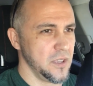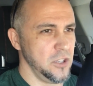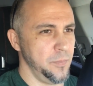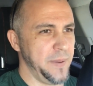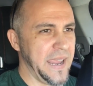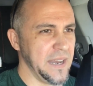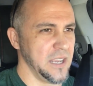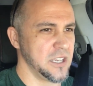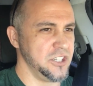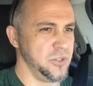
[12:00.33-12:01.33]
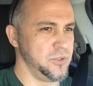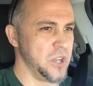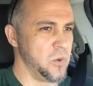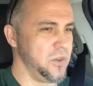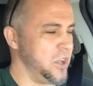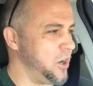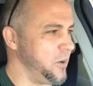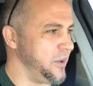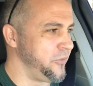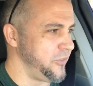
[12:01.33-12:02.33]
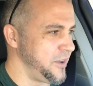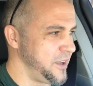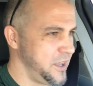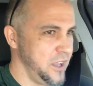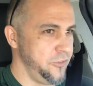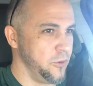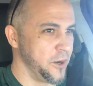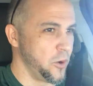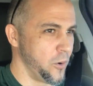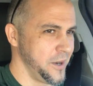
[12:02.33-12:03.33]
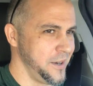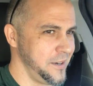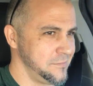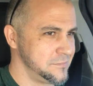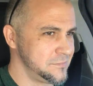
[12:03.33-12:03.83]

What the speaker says: you panic because you don't know if you recorded it,